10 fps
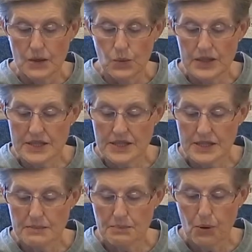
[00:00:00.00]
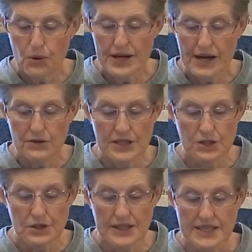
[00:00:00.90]
Winston poured out
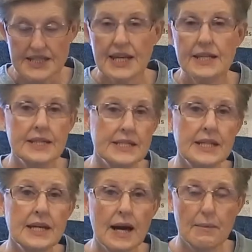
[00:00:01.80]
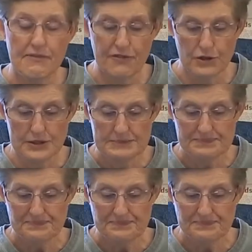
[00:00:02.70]
nearly a teacupful,